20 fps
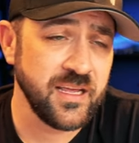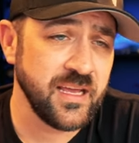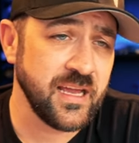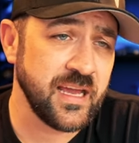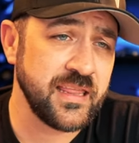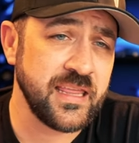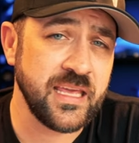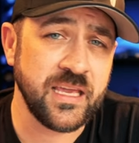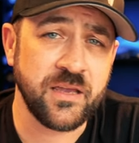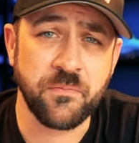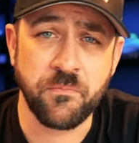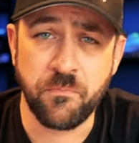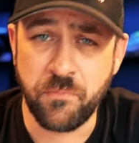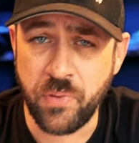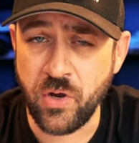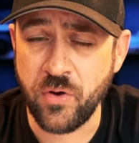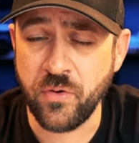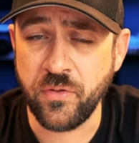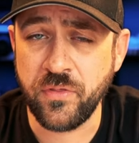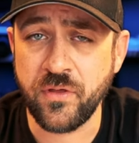I think
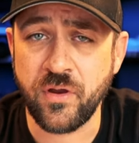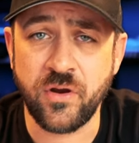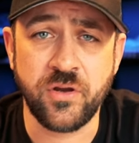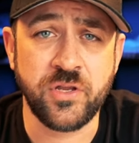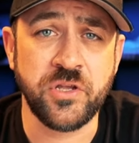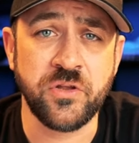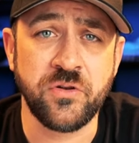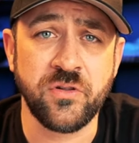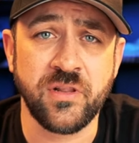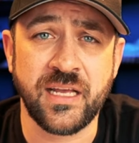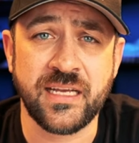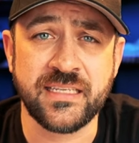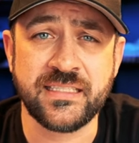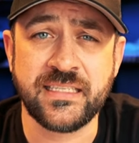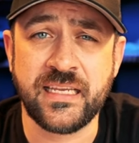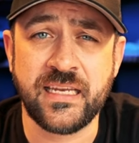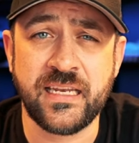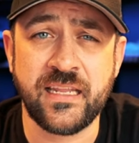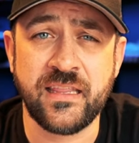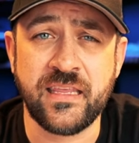both are
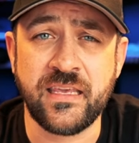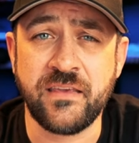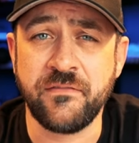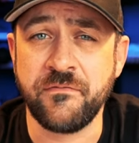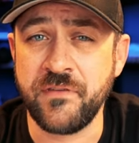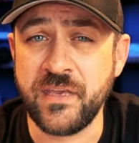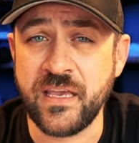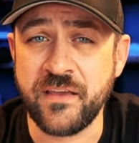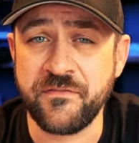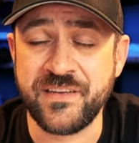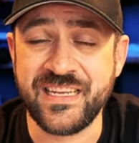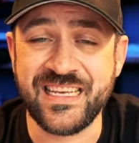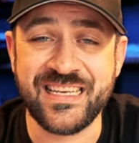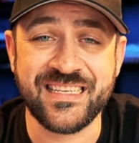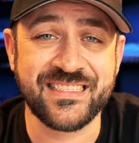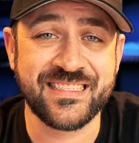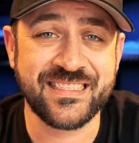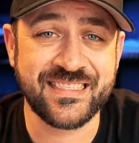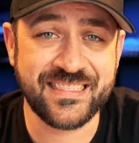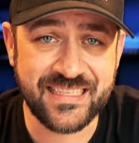utilizing the VFD
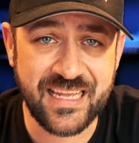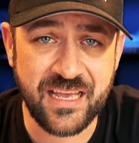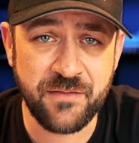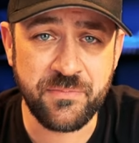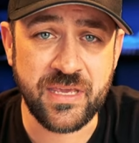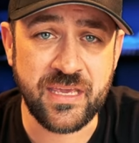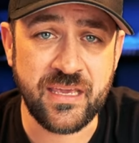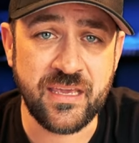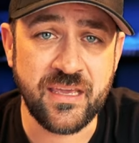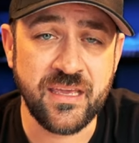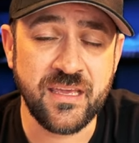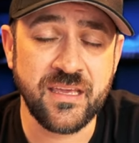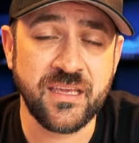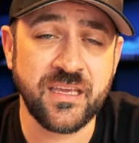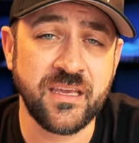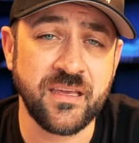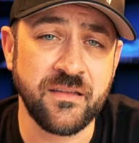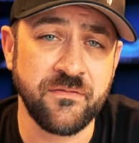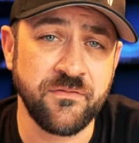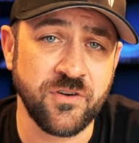Stubby
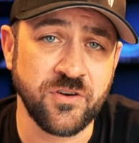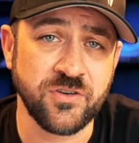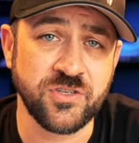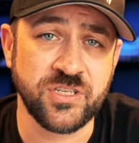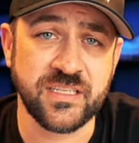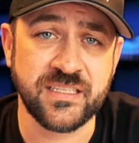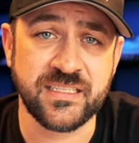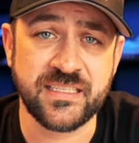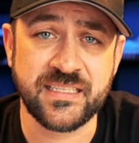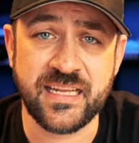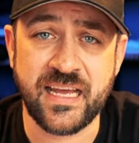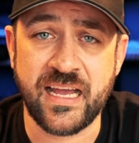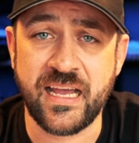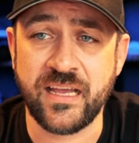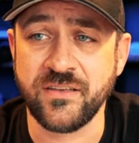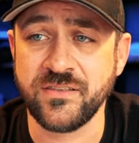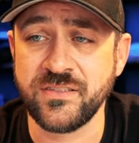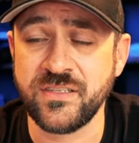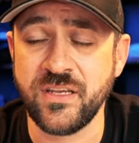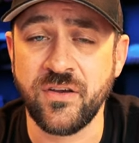conversion
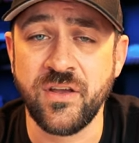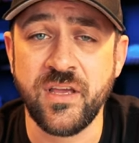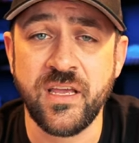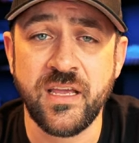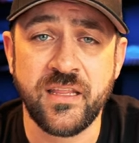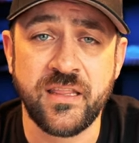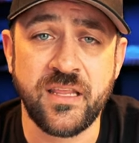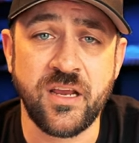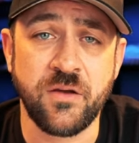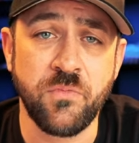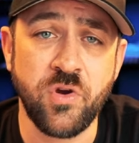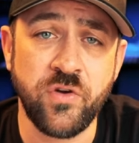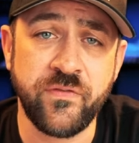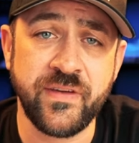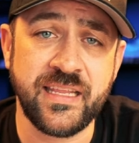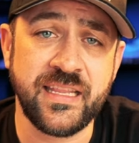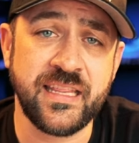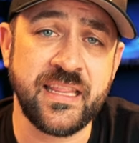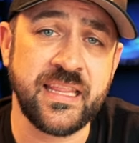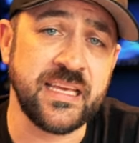style. So they're
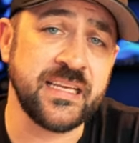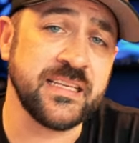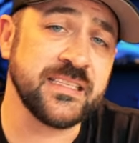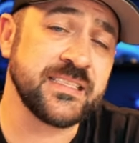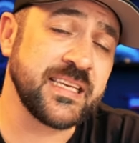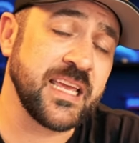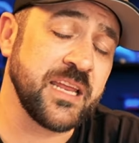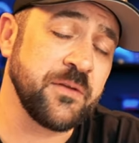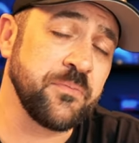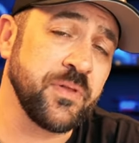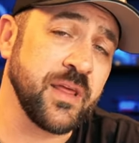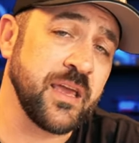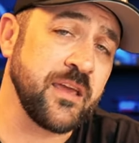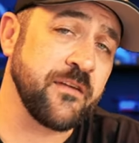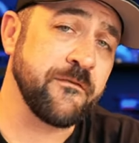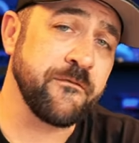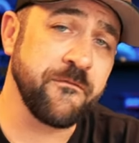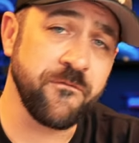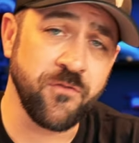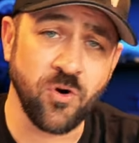moving the skid
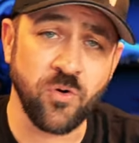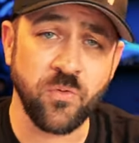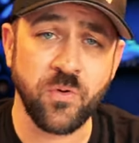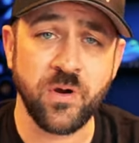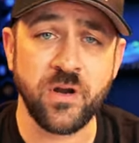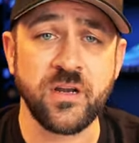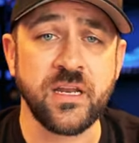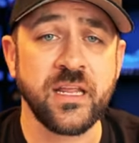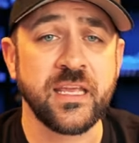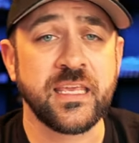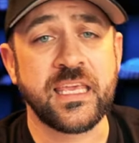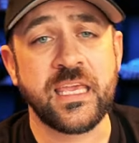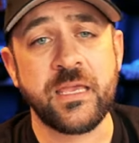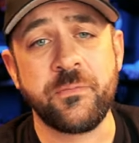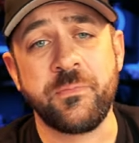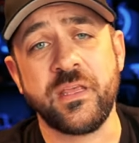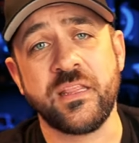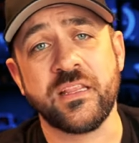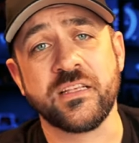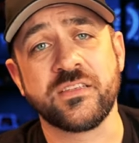plate forward,
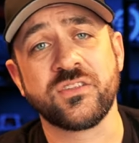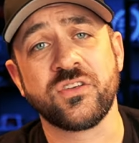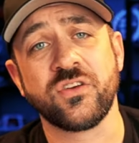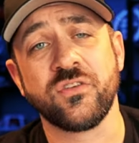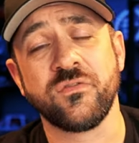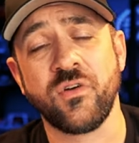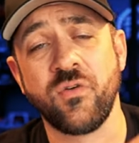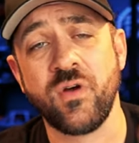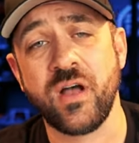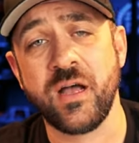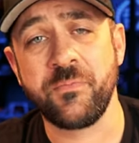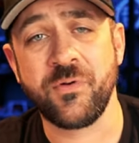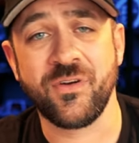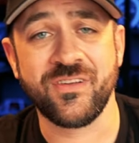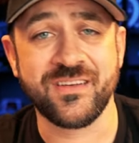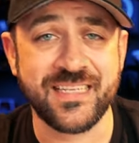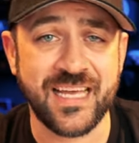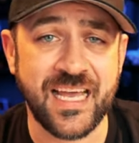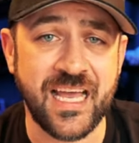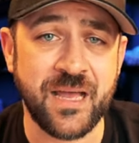keeping the servo up
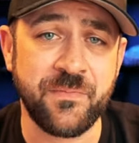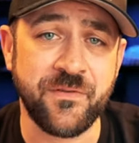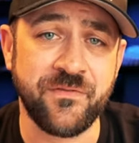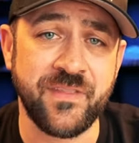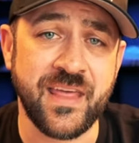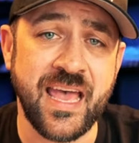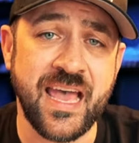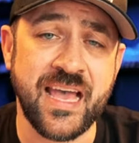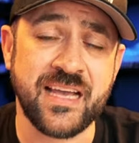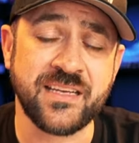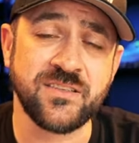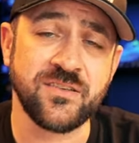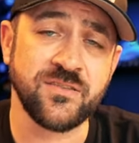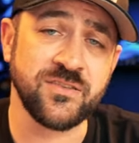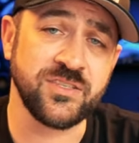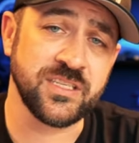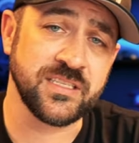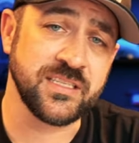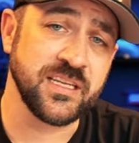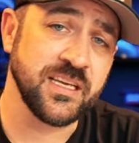on top of the axle
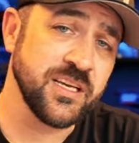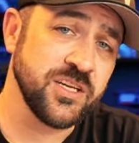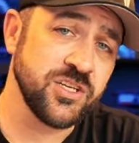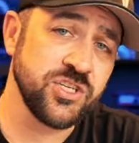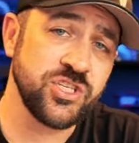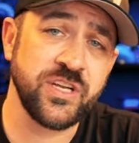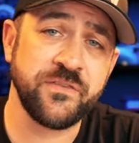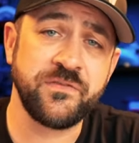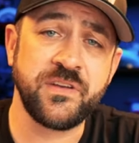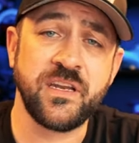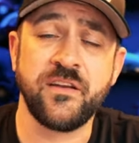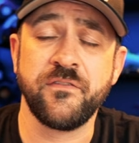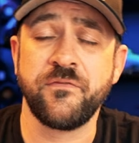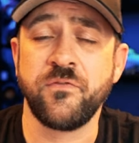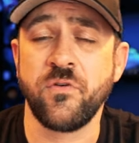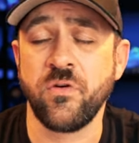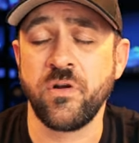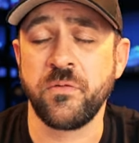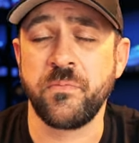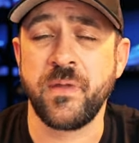and just shifting it
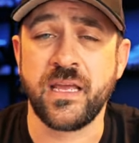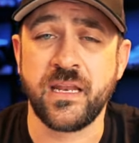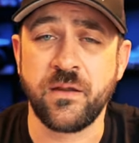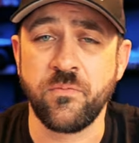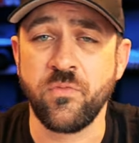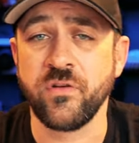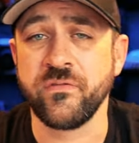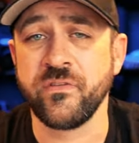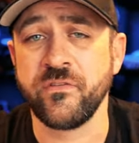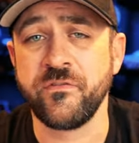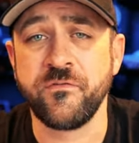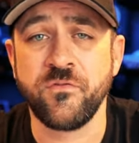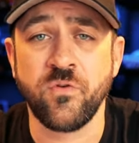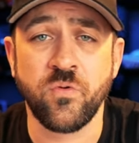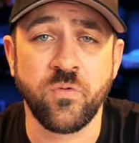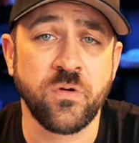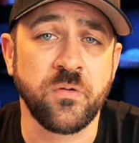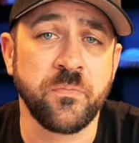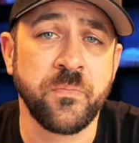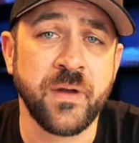forward, making it more of a
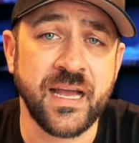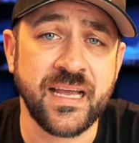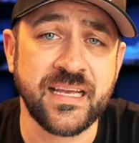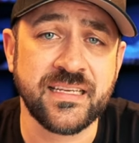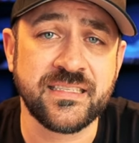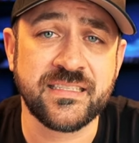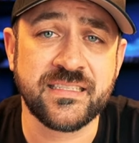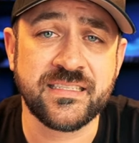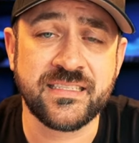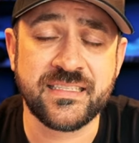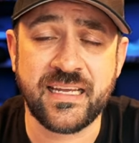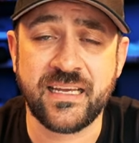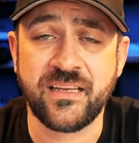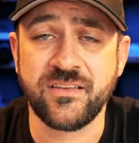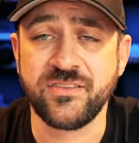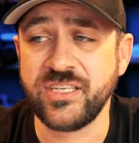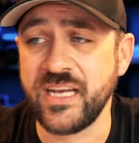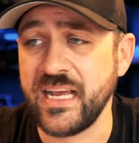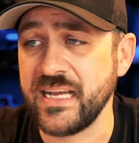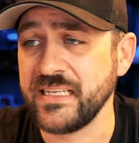forward bias style
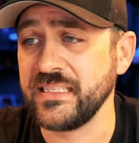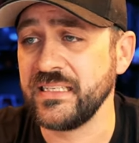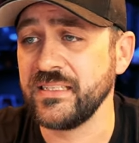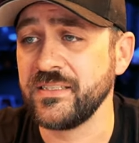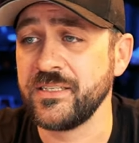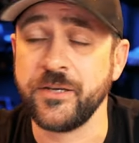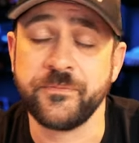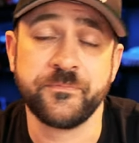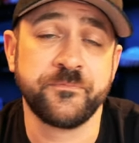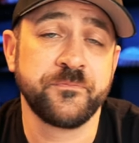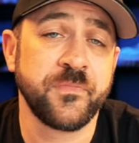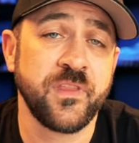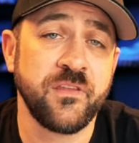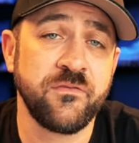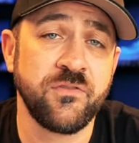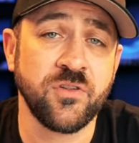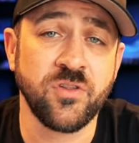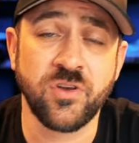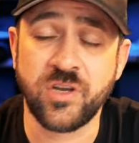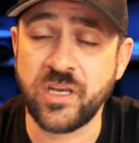chassis. So if
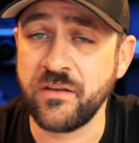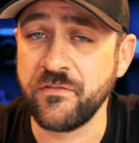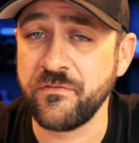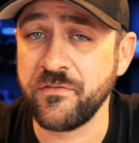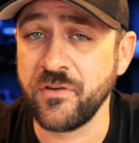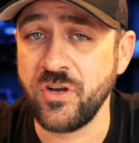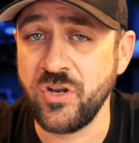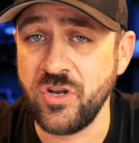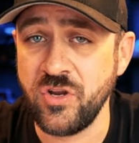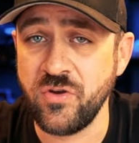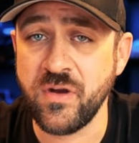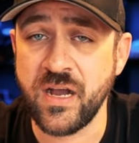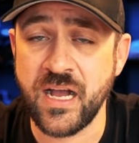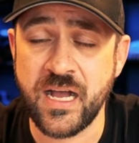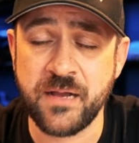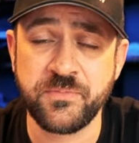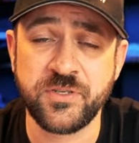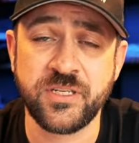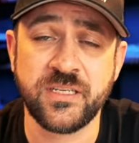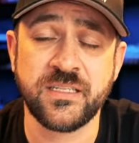you're looking for new
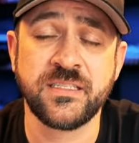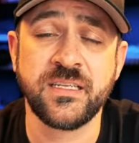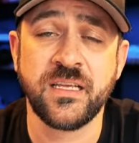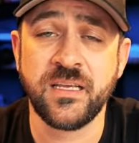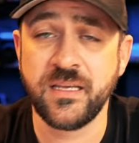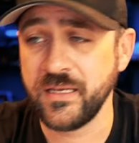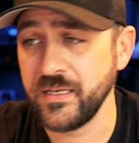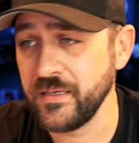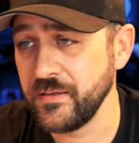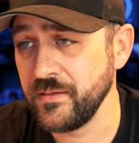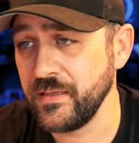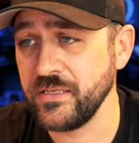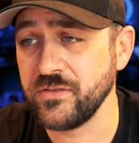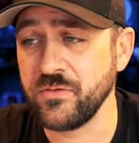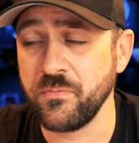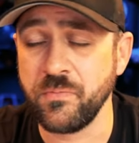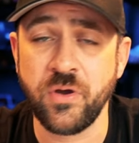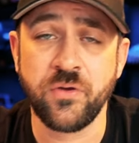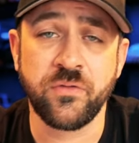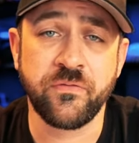options, these are
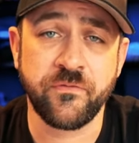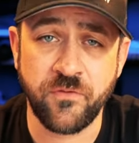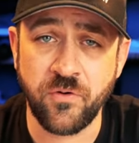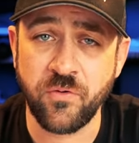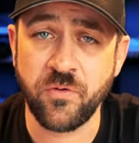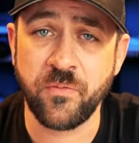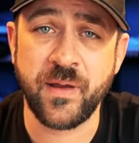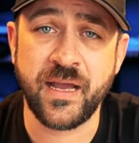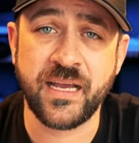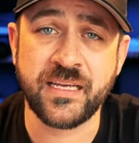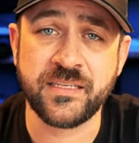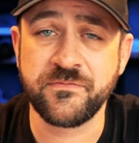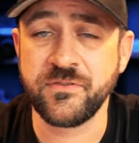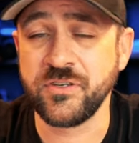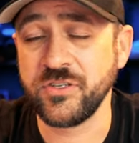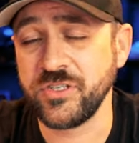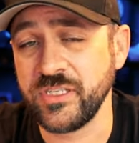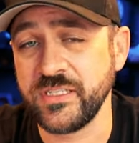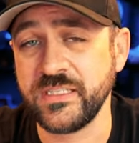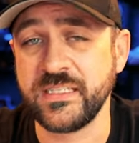both forward bias
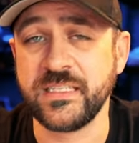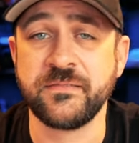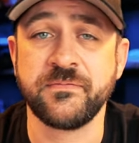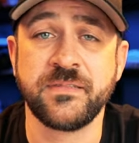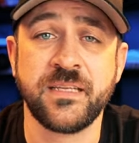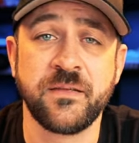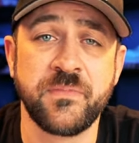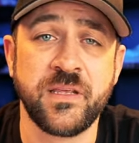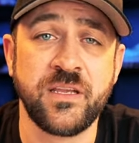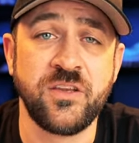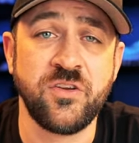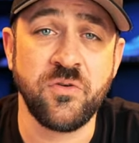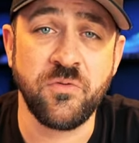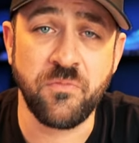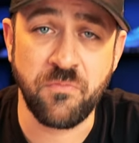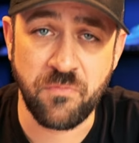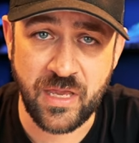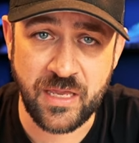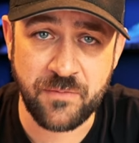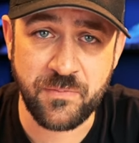versions and something you
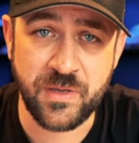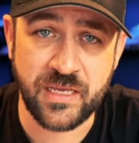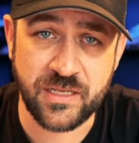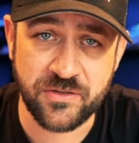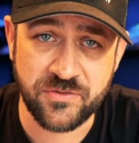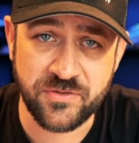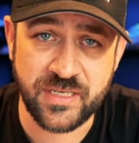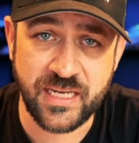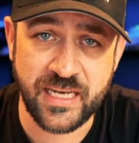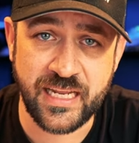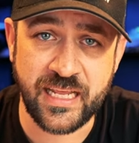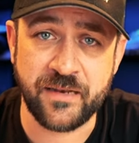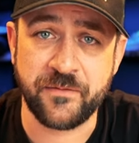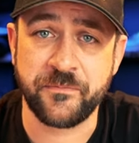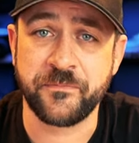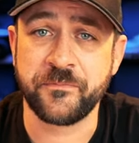may be interested in.